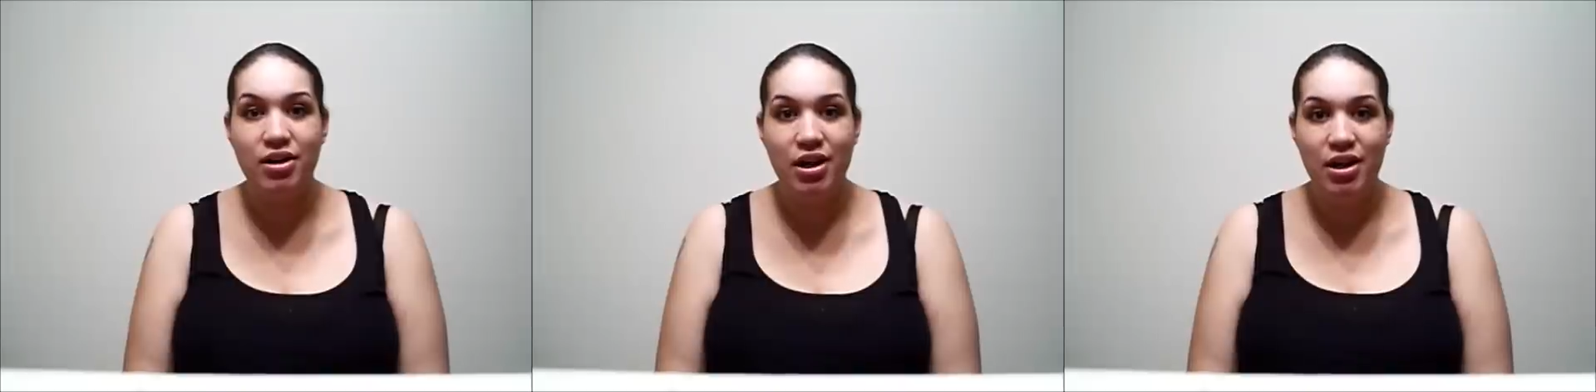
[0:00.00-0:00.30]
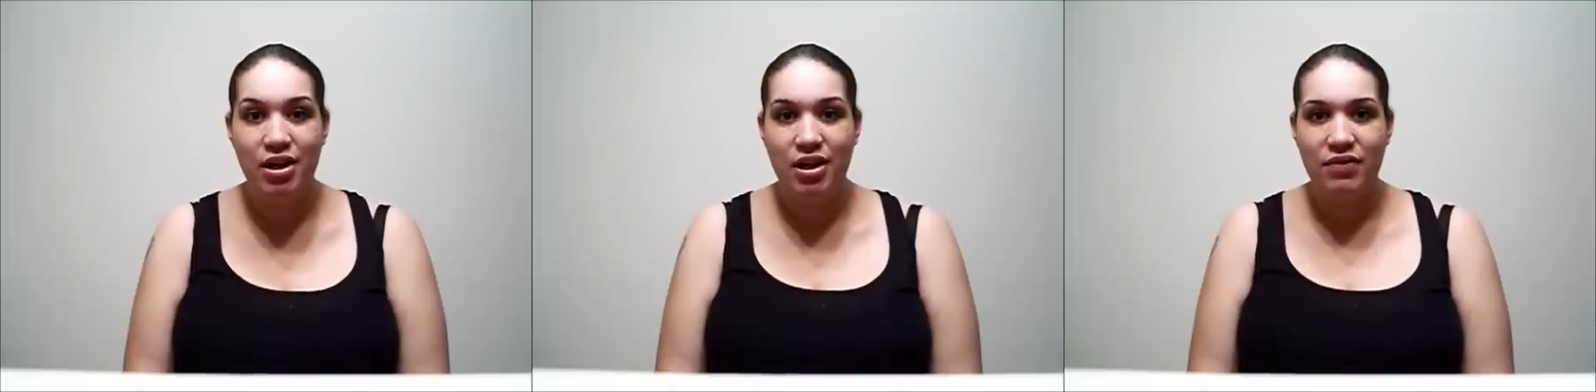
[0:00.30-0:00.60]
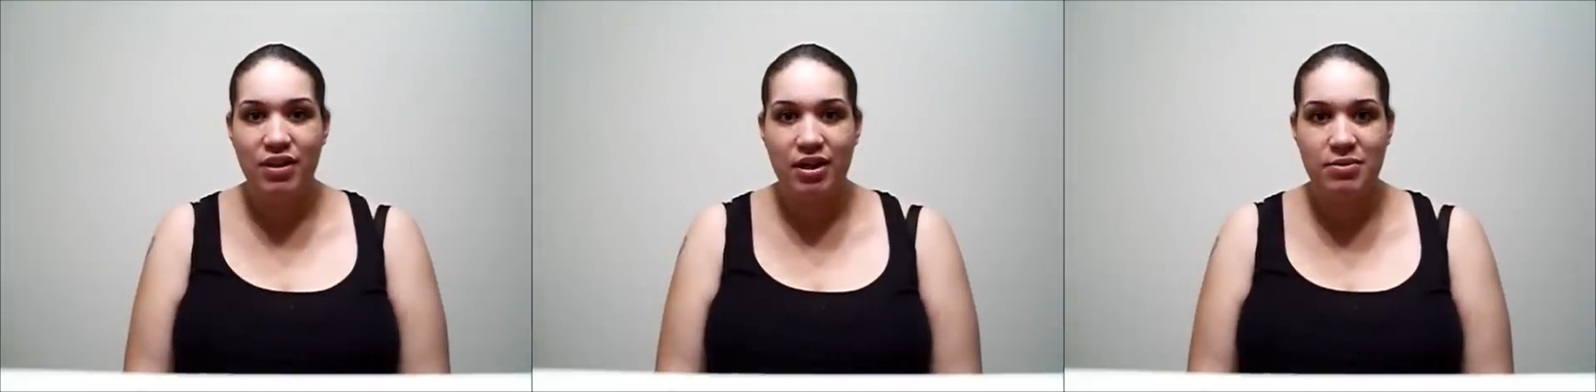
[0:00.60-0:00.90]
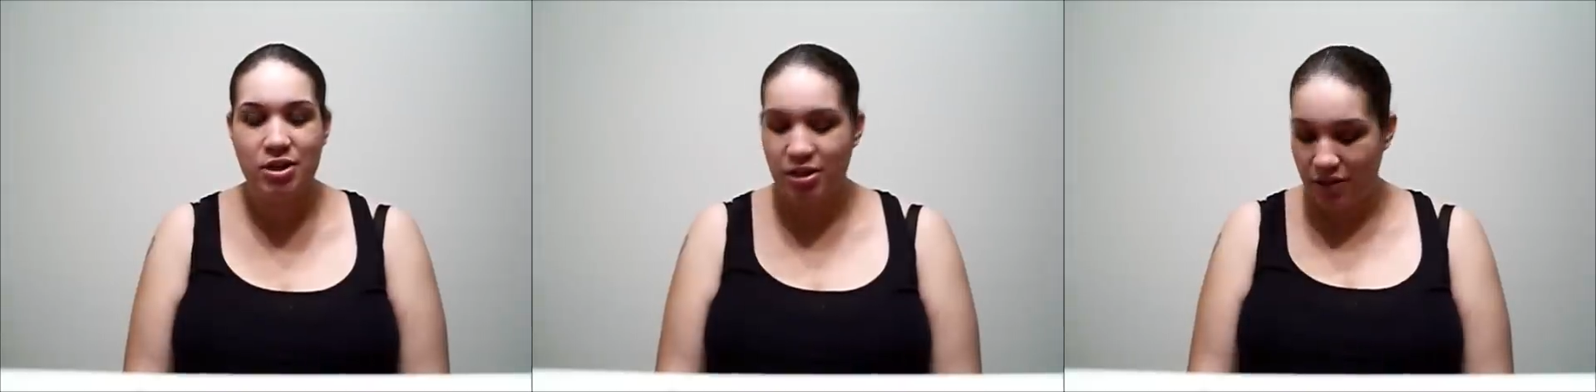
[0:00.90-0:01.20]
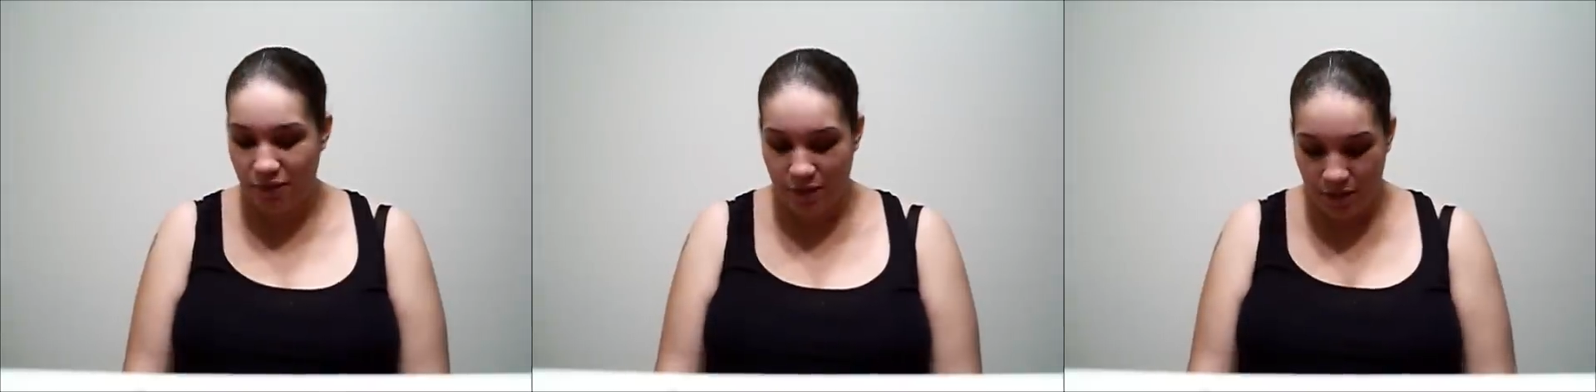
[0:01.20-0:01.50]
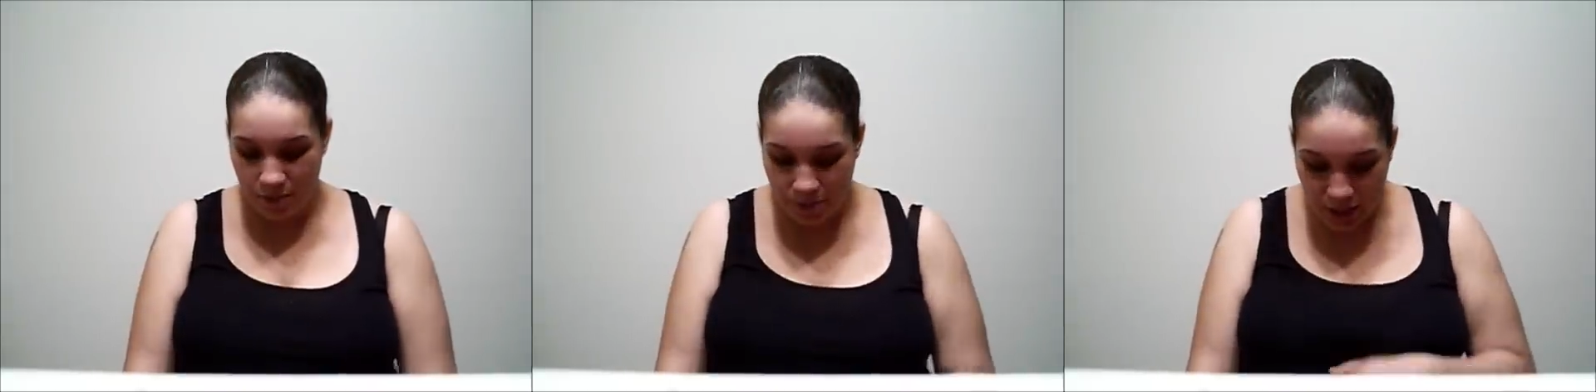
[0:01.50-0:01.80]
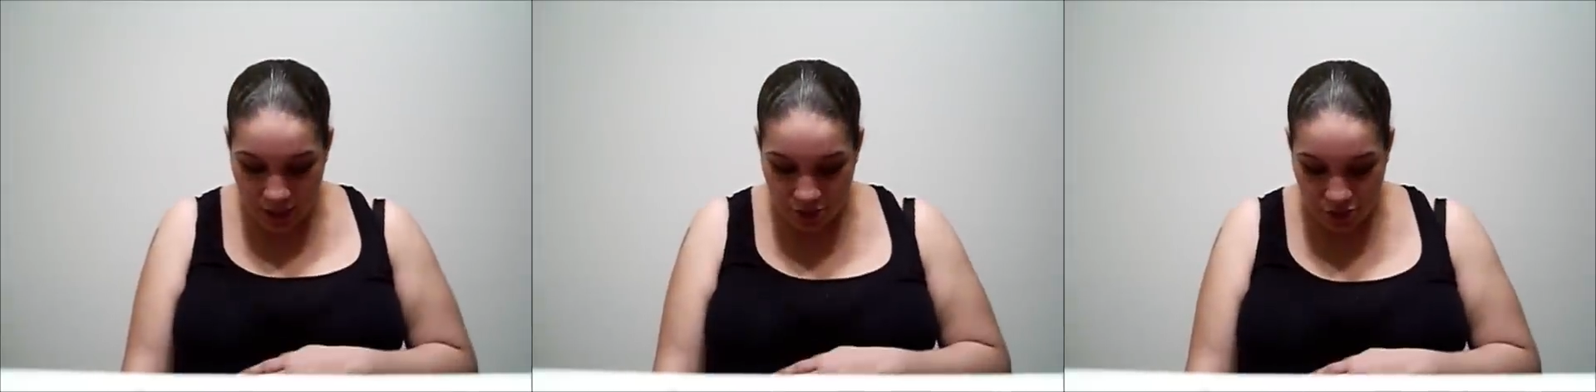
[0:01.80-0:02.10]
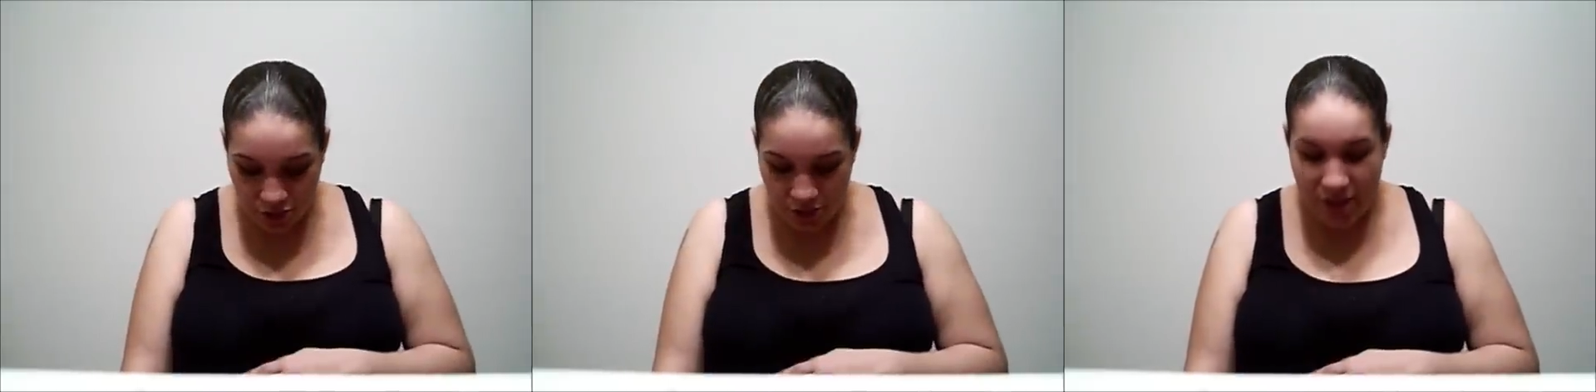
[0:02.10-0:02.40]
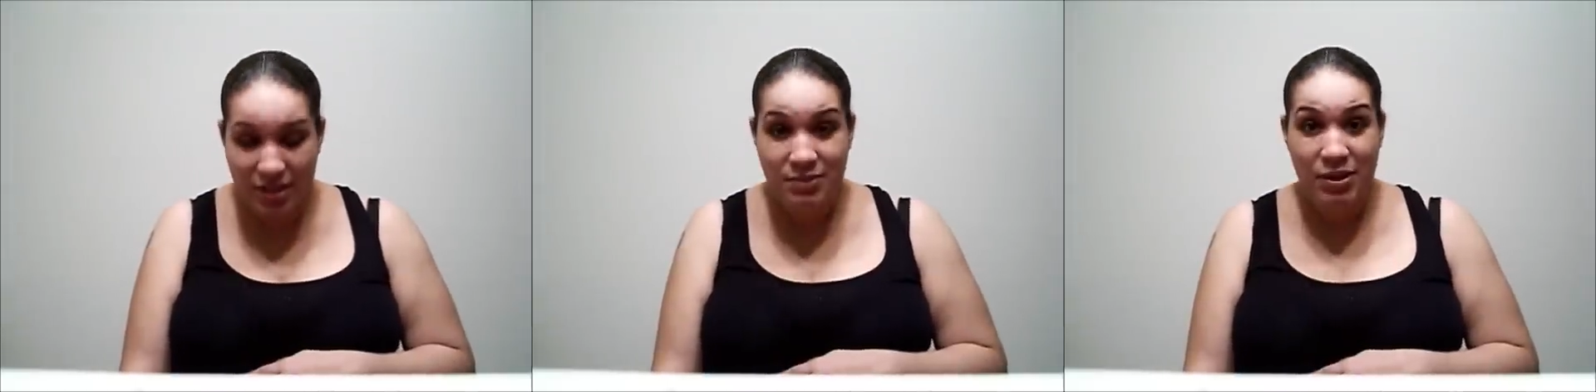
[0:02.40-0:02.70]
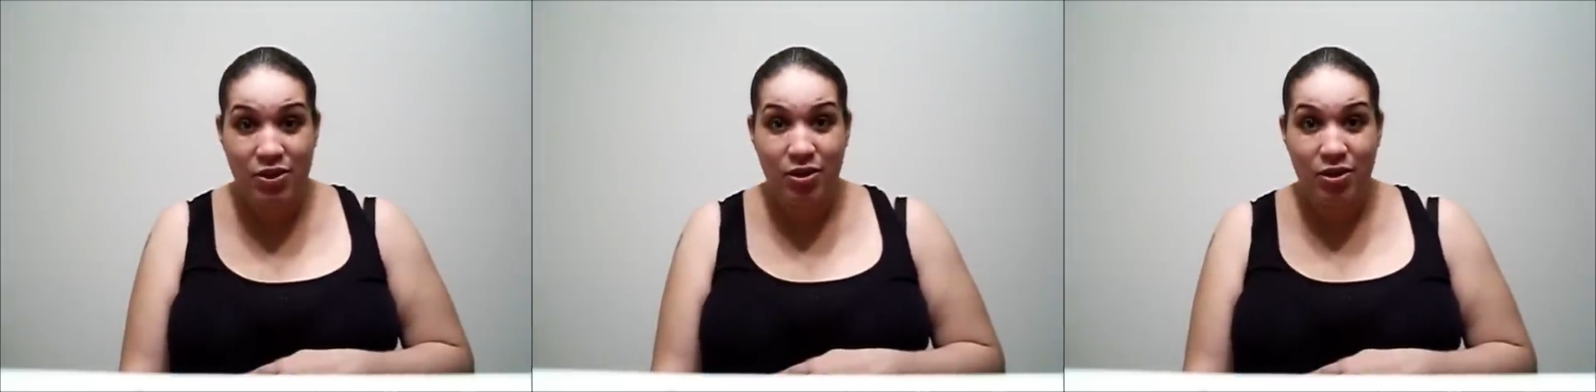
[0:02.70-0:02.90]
I feel like I've been talking forever, but I'll show you guys my